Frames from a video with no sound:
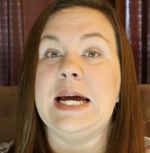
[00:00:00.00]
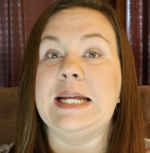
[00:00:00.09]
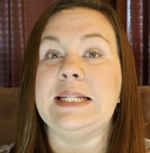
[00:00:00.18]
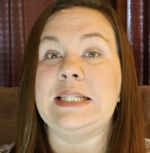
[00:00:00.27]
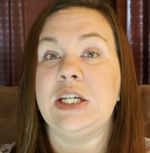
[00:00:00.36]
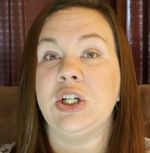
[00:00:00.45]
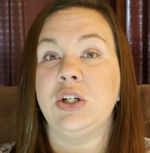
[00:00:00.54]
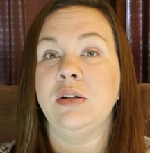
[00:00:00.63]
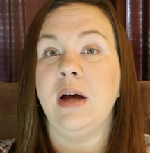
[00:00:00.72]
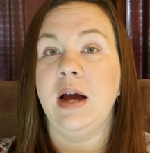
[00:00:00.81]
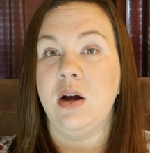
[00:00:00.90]

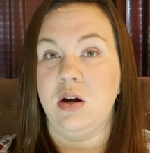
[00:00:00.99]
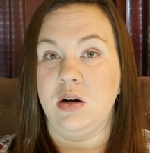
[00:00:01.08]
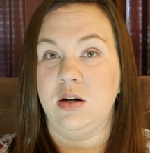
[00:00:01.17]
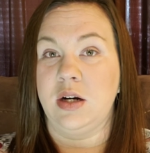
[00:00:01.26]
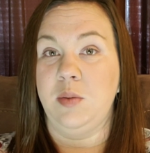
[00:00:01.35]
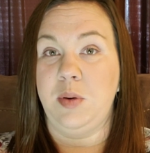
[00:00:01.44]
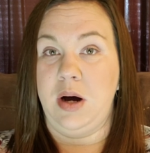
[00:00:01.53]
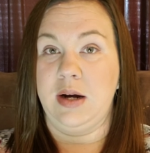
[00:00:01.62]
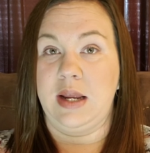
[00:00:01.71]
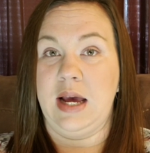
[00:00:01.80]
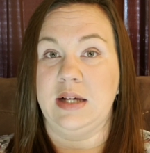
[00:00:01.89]
Until I heard a
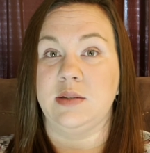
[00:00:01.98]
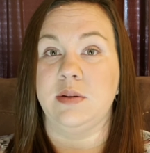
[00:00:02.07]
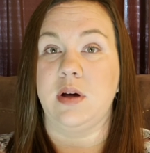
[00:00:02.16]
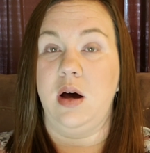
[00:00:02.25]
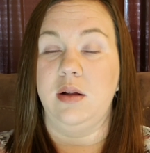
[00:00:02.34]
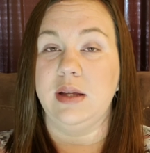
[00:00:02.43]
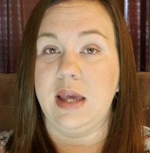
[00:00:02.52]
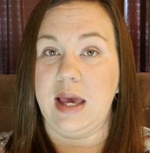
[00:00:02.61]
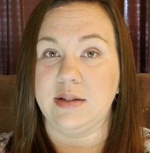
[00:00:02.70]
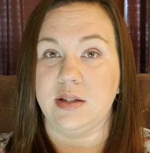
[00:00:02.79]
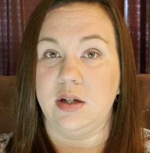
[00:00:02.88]
podcast with Colleen
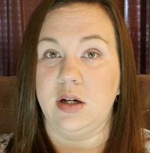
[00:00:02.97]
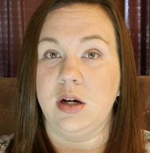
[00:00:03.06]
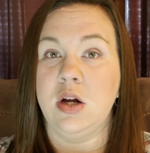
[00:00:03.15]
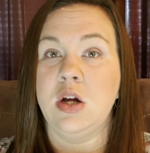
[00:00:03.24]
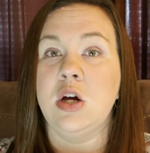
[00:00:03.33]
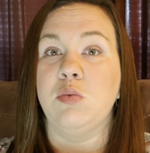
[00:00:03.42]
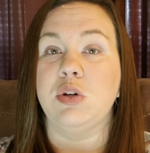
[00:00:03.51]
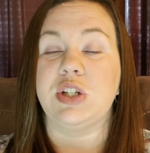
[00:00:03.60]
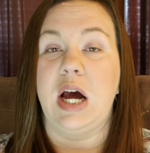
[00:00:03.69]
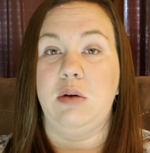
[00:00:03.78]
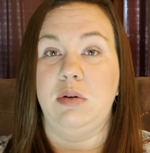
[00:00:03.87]
Kessler,
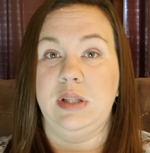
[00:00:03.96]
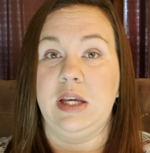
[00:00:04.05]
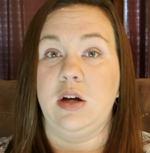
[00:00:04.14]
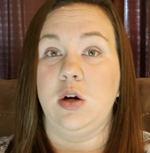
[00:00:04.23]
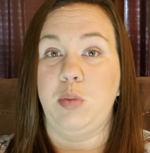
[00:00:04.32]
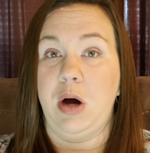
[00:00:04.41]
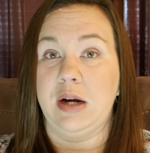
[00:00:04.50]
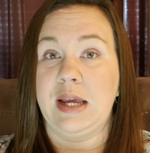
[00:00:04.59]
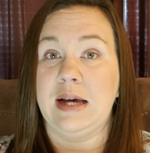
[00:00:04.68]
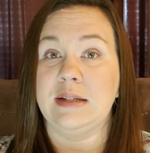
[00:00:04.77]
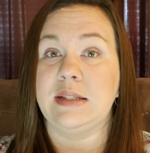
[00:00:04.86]
which I will link her
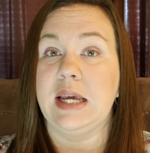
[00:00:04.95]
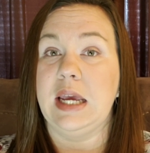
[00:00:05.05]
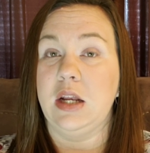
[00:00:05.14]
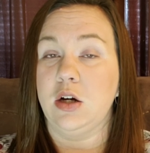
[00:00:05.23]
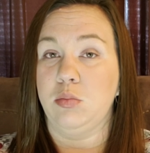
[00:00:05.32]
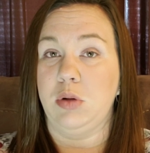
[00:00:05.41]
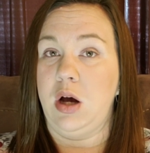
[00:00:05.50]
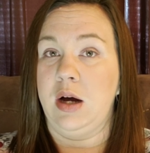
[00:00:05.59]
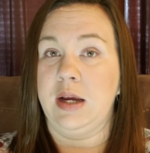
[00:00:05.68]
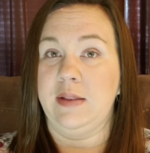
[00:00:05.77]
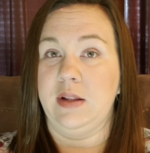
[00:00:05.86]
podcast and her
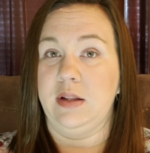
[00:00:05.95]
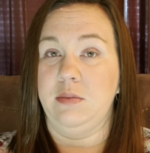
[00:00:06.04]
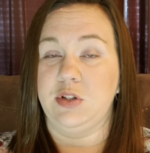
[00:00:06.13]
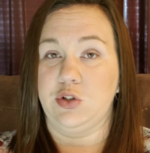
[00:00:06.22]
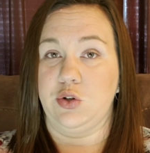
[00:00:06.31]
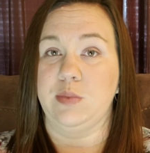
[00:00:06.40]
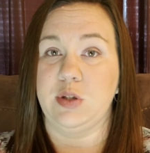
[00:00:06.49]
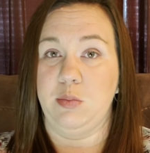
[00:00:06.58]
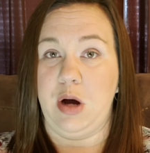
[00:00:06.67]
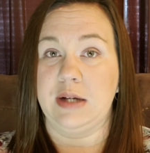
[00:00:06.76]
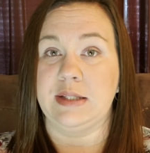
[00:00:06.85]
blog in the
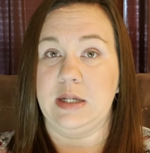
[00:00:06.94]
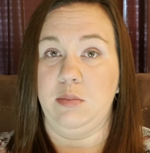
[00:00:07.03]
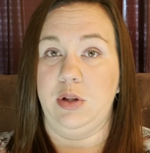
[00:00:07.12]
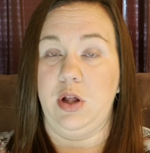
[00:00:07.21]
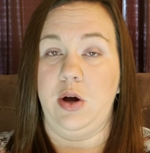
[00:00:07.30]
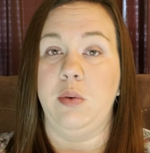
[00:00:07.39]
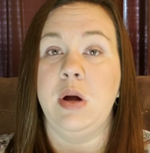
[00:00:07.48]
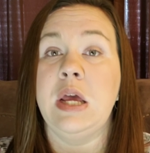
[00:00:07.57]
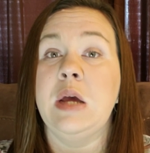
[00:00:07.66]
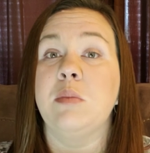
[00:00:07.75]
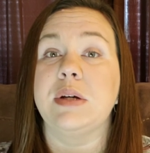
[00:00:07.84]
description box down below
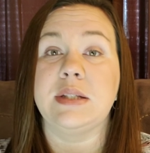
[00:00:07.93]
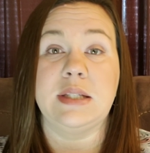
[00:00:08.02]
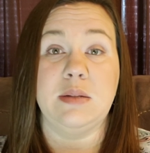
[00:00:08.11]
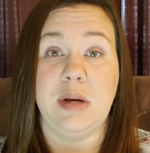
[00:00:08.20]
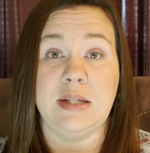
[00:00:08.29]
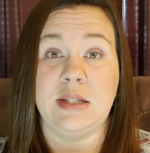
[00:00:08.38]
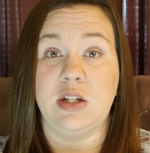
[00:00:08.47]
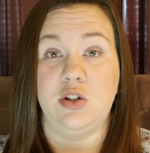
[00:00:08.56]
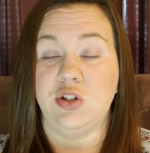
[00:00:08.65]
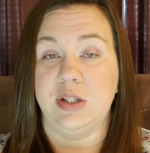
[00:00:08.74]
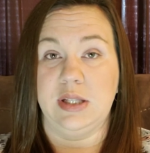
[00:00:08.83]
because it's amazing
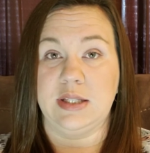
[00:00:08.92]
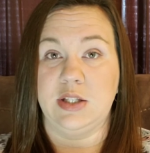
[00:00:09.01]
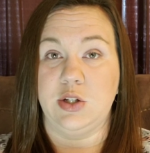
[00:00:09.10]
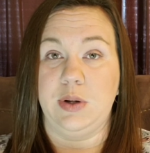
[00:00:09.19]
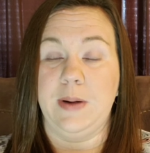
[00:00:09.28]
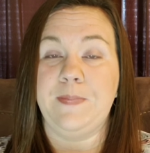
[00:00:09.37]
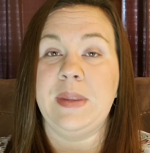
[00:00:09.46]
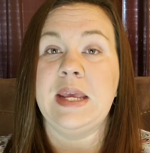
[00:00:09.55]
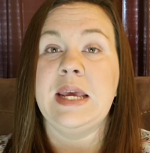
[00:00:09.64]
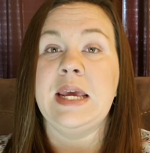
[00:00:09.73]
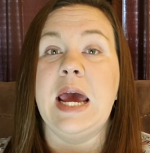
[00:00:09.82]
and you should listen to it.
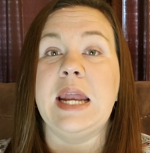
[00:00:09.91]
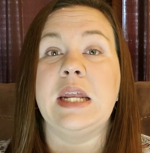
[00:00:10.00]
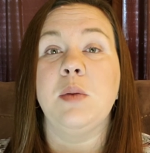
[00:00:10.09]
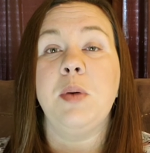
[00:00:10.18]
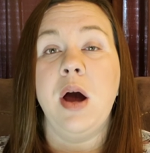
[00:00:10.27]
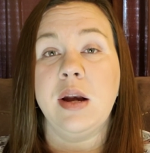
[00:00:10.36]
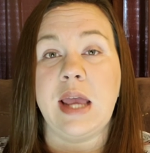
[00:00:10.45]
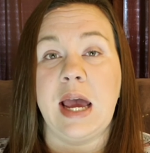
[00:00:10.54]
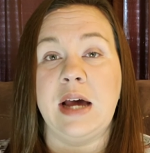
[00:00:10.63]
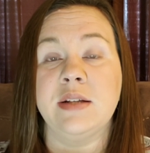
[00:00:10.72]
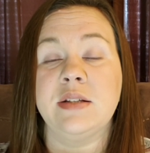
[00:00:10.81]
And in a
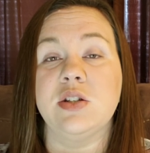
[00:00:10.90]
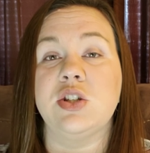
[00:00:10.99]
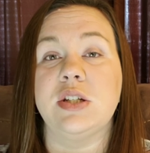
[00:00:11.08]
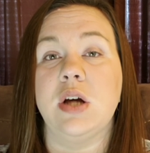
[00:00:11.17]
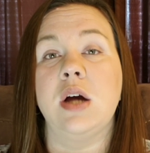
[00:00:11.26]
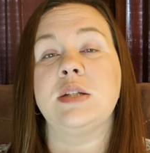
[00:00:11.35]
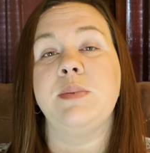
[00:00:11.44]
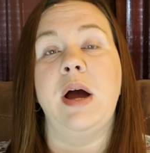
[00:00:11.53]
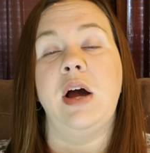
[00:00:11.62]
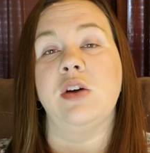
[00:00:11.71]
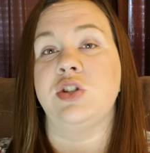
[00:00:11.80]
podcast, she talked
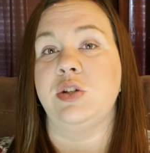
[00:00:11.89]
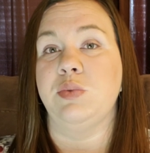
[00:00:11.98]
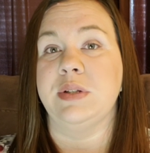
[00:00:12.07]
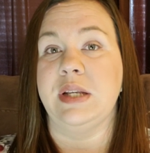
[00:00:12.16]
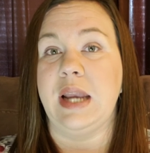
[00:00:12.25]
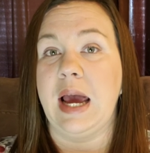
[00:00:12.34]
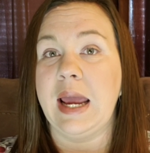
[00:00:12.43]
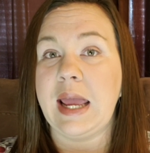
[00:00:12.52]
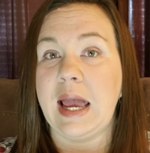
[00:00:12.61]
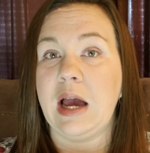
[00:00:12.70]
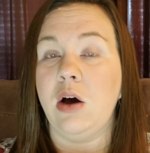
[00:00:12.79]
about how she was a
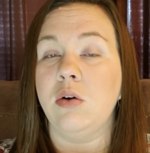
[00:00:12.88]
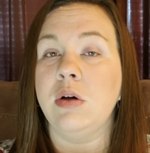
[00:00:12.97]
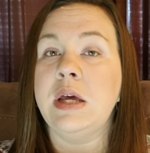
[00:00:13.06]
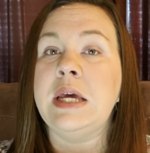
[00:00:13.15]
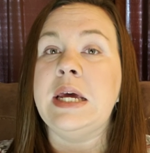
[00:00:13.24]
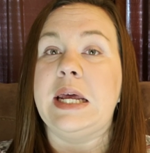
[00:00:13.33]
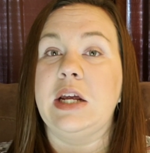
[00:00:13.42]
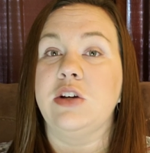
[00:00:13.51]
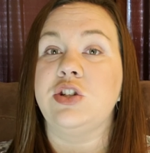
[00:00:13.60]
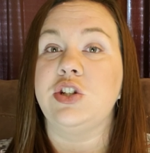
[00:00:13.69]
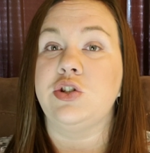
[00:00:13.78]
night owl and
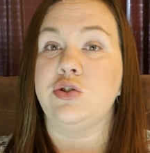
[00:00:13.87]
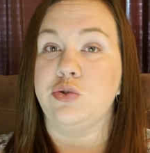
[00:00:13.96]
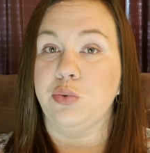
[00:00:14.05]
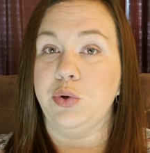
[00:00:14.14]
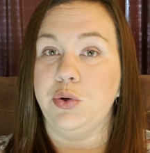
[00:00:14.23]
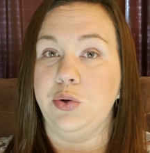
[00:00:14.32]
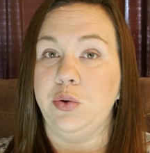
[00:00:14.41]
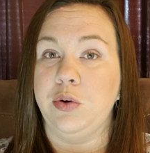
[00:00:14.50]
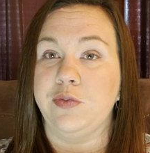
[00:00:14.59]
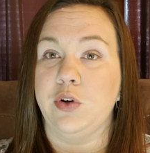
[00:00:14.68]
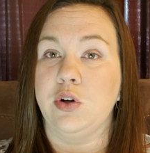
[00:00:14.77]
how she
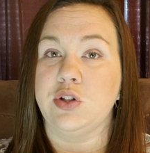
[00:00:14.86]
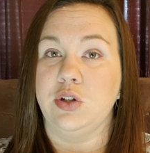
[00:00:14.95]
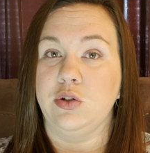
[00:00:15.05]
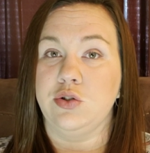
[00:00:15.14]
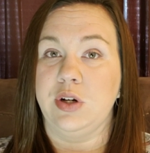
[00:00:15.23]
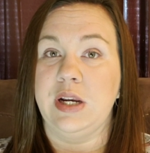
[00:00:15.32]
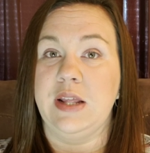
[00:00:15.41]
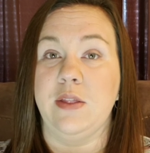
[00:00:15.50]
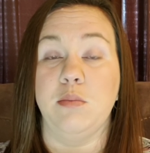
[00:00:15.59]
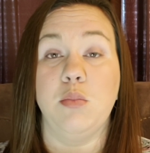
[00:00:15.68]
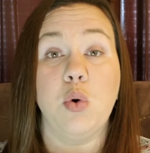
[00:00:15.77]
strewed for her children
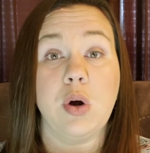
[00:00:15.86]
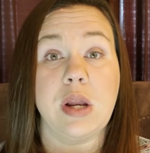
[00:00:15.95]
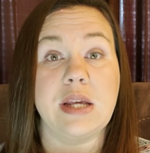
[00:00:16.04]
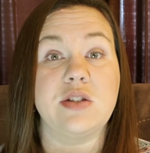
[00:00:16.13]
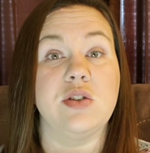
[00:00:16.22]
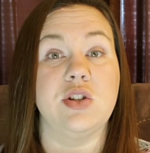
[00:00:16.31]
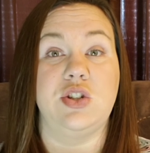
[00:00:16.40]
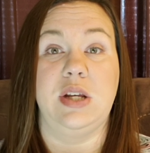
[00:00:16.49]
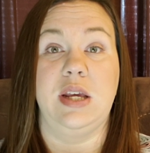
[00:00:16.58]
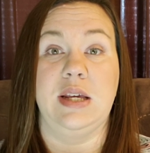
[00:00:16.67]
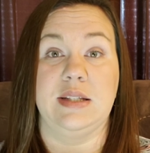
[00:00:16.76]
in the morning so that
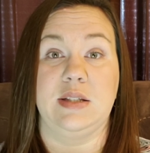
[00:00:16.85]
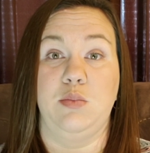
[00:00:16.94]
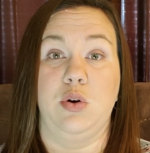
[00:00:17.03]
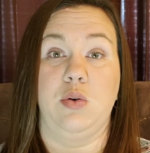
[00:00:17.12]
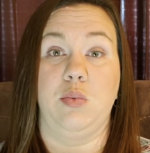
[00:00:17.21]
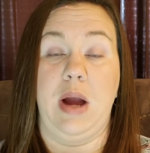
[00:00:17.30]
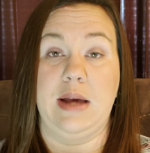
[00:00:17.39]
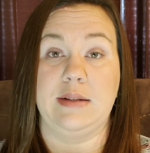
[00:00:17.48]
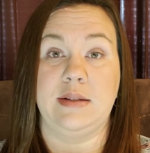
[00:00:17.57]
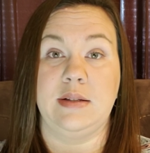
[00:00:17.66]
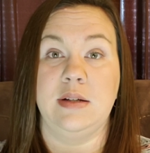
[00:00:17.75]
she could get some more
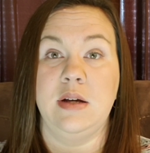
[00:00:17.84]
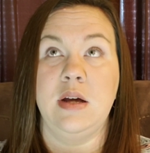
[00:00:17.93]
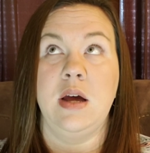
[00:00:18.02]
rest.